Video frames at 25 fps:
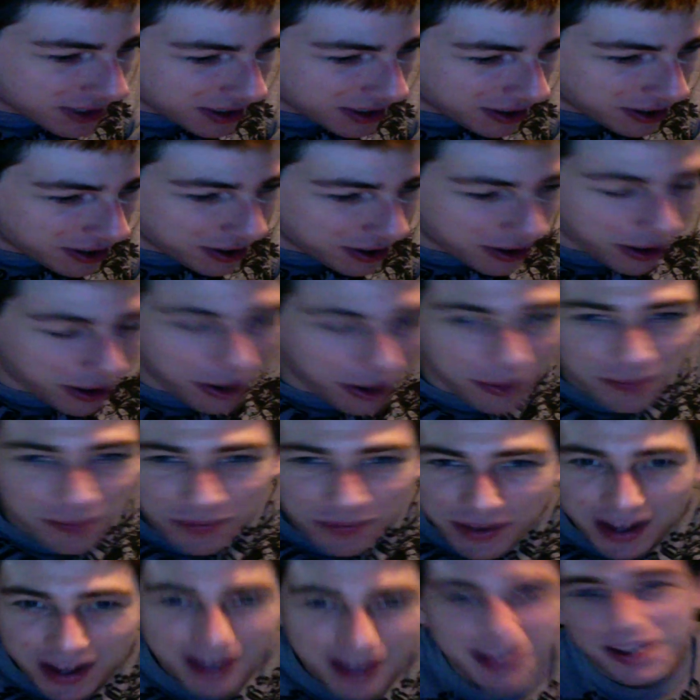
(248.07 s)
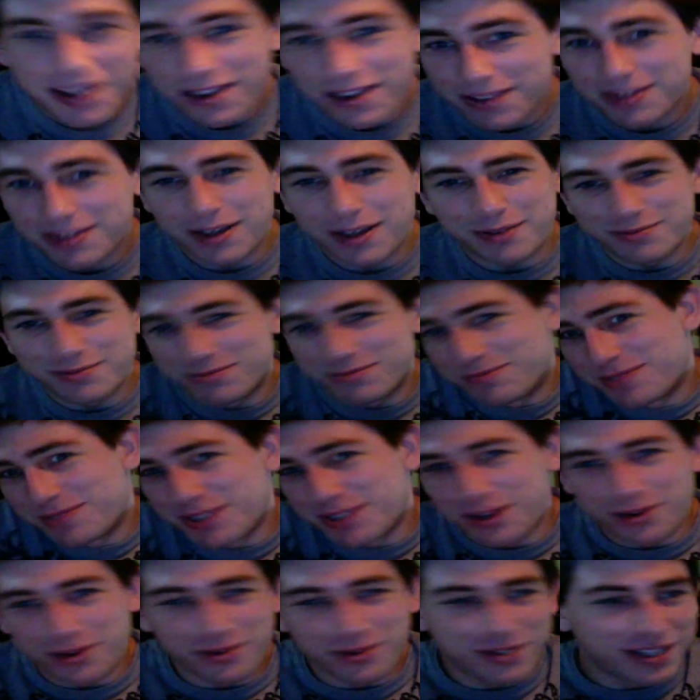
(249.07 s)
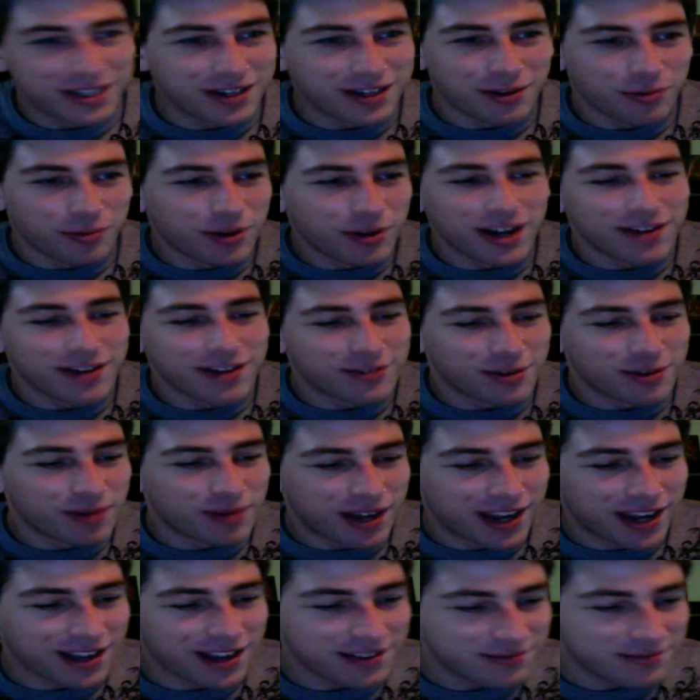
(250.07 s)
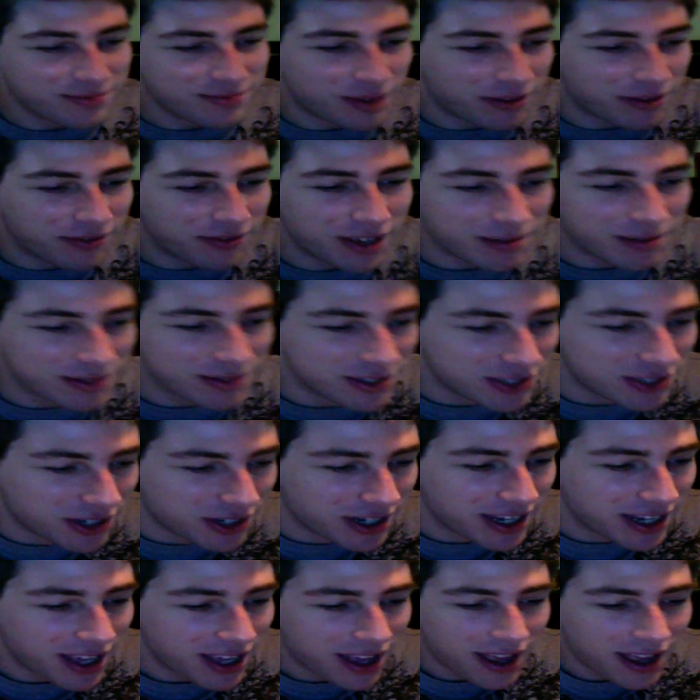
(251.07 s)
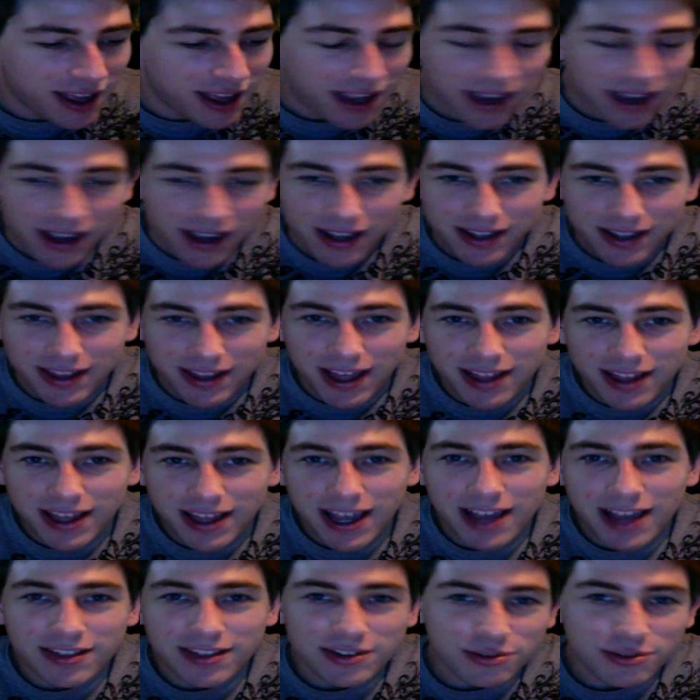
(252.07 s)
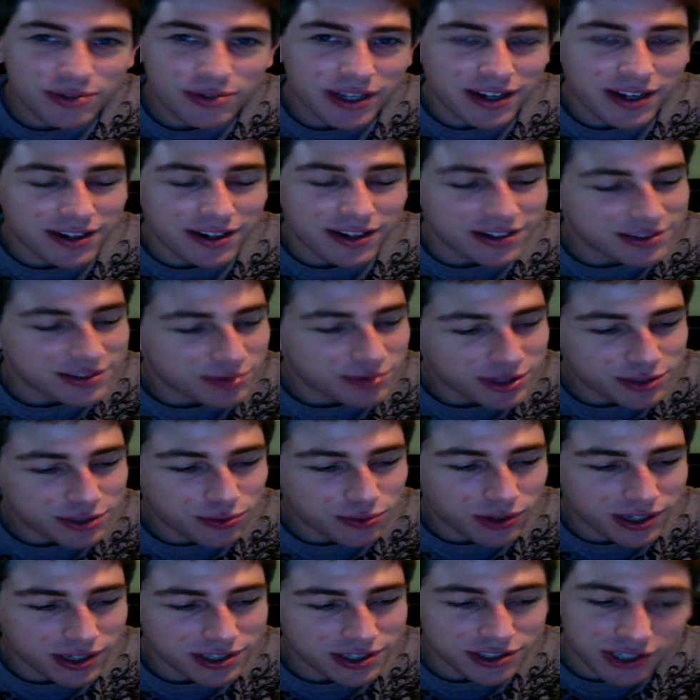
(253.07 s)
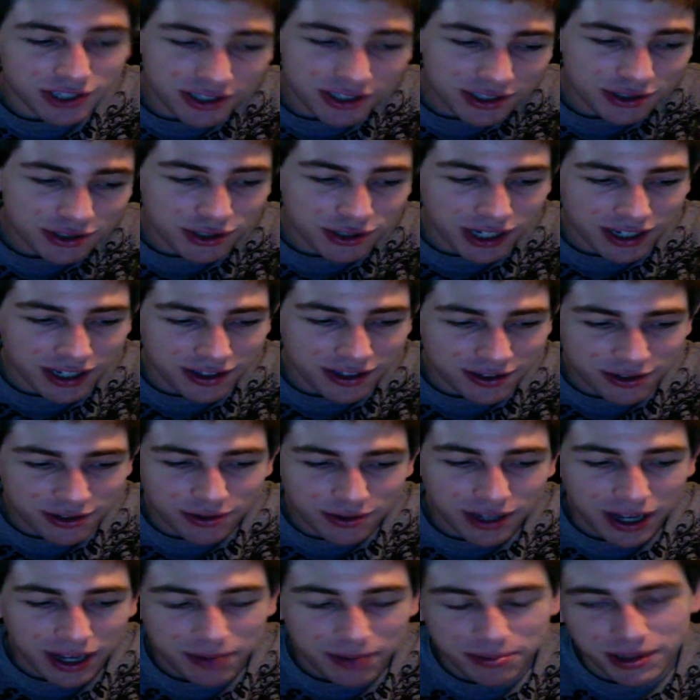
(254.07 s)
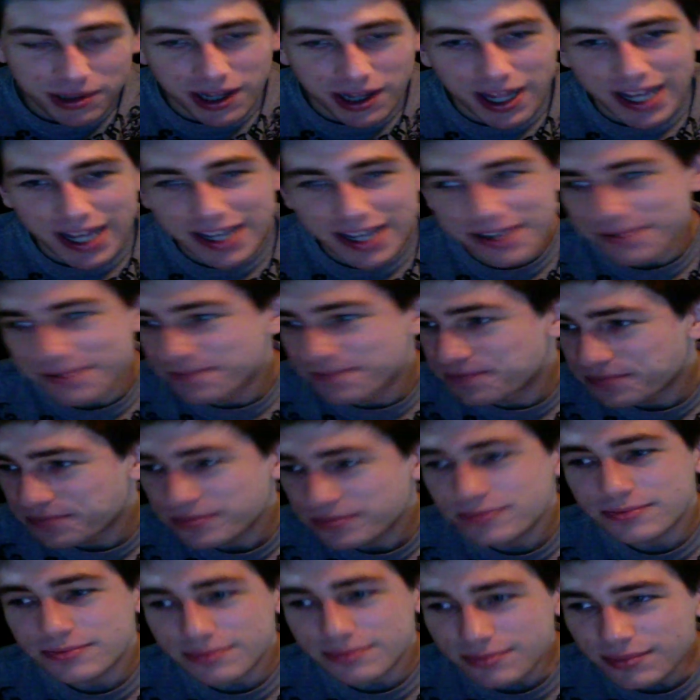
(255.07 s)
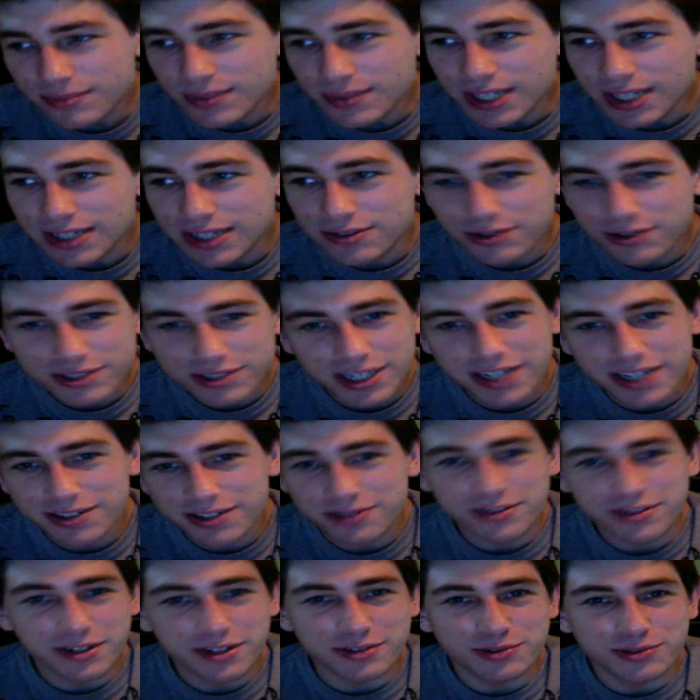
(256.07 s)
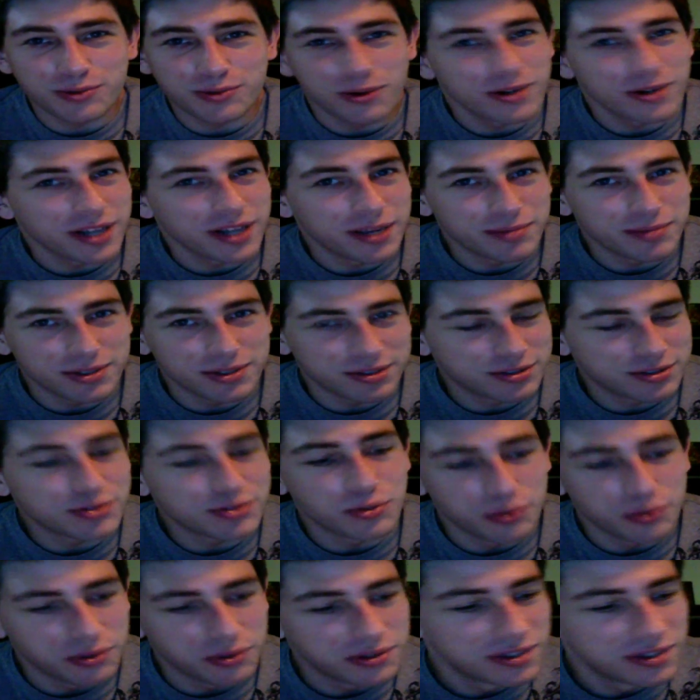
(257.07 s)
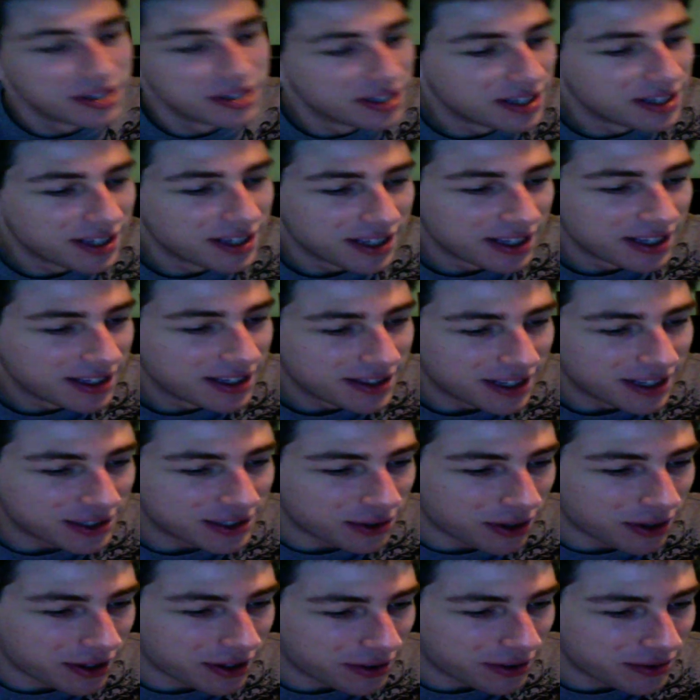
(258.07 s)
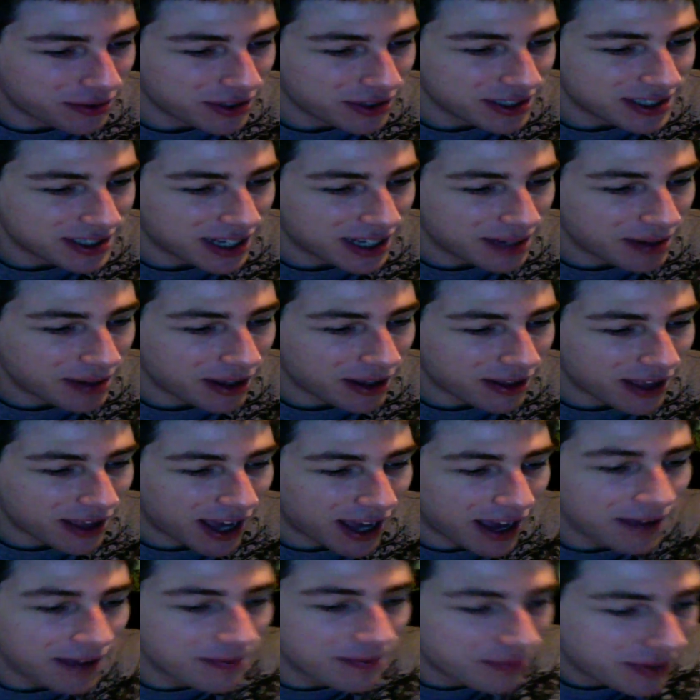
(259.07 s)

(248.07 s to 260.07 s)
there you go. So whatever about Fable the Journey. And then they had the new Gears, which was just a trailer, no gameplay. It looks like another Gears of War game. It looks cool. That's all I can really say about that.